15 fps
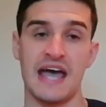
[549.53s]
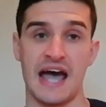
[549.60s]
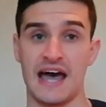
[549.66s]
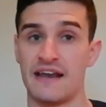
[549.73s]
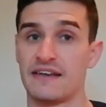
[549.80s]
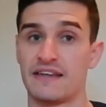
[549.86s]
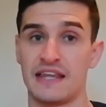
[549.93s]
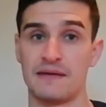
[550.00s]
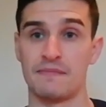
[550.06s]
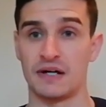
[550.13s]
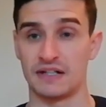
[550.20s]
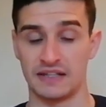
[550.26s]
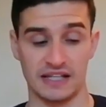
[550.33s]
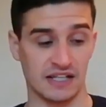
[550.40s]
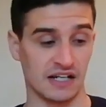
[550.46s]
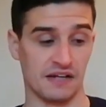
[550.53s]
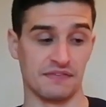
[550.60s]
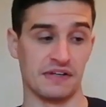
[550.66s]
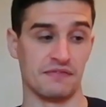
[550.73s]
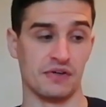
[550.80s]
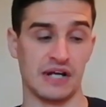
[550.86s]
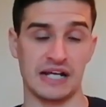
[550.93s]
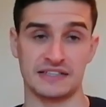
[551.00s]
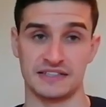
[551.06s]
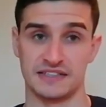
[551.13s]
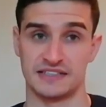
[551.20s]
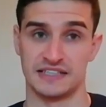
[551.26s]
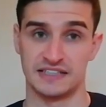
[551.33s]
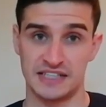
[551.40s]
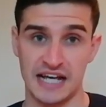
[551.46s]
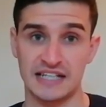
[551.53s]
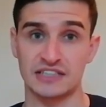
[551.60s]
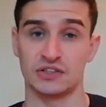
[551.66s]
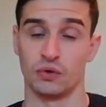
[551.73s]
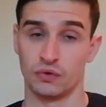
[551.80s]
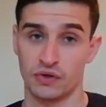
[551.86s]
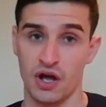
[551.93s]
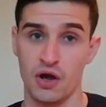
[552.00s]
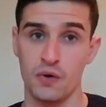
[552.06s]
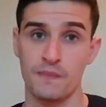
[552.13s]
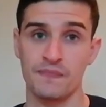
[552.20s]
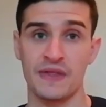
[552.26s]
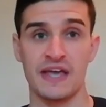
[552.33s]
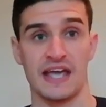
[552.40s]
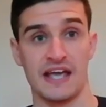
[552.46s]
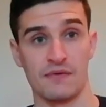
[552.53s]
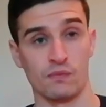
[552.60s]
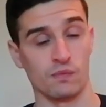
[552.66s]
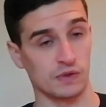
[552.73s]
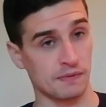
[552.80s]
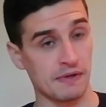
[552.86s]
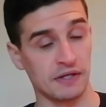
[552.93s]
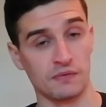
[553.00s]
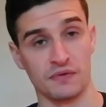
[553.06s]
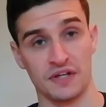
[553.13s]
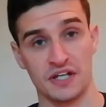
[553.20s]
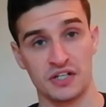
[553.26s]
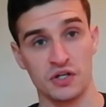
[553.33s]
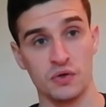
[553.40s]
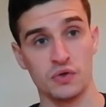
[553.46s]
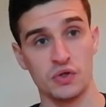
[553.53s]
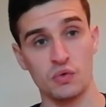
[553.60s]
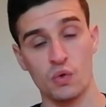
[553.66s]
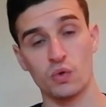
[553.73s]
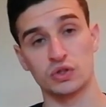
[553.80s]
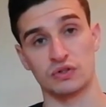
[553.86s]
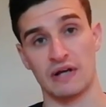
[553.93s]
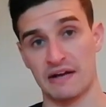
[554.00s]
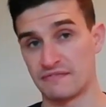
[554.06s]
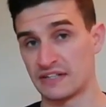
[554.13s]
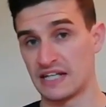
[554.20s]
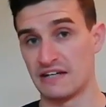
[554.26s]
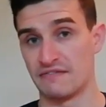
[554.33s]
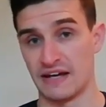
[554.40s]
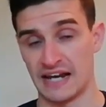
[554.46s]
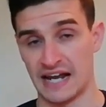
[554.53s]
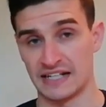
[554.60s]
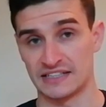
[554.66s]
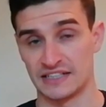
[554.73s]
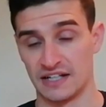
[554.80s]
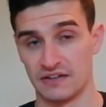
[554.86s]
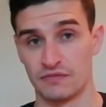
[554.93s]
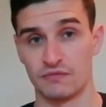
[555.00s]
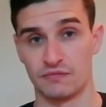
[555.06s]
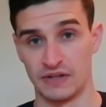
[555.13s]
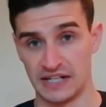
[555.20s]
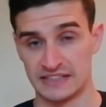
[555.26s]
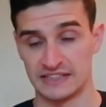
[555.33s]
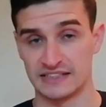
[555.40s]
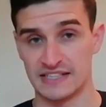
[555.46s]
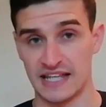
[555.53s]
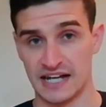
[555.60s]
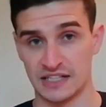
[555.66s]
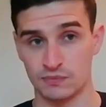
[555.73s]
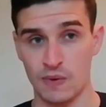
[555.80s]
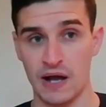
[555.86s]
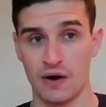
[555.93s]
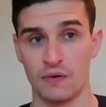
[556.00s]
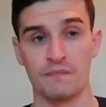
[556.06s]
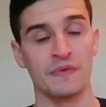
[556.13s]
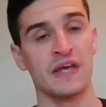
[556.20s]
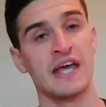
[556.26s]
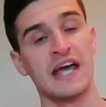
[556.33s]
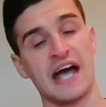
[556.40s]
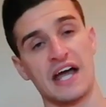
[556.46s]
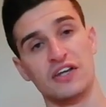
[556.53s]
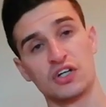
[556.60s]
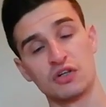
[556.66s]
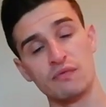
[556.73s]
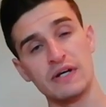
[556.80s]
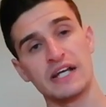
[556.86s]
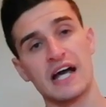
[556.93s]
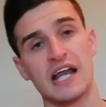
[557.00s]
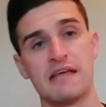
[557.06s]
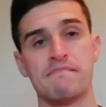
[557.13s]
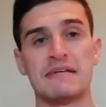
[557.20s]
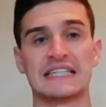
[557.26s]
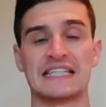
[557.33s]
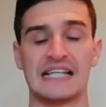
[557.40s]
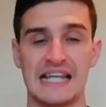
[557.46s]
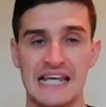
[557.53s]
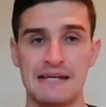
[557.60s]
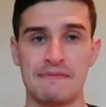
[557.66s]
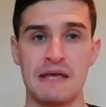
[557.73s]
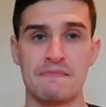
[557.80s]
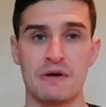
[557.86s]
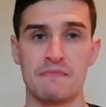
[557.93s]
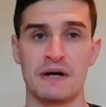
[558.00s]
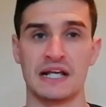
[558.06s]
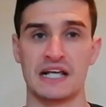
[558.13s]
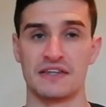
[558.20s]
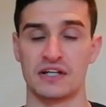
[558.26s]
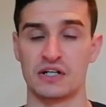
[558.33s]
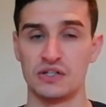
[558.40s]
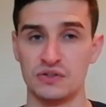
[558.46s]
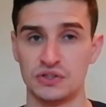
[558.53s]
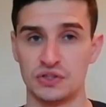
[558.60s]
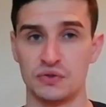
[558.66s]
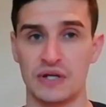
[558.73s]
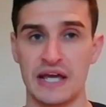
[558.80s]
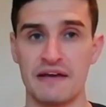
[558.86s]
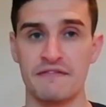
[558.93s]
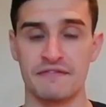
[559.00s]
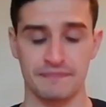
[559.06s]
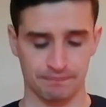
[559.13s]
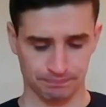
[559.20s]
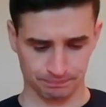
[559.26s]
And they can either give you an answer that says yes or no. Depending on what they do, you also have to give an answer relating to that as well. And you can really kind of mislead people by the clues you give.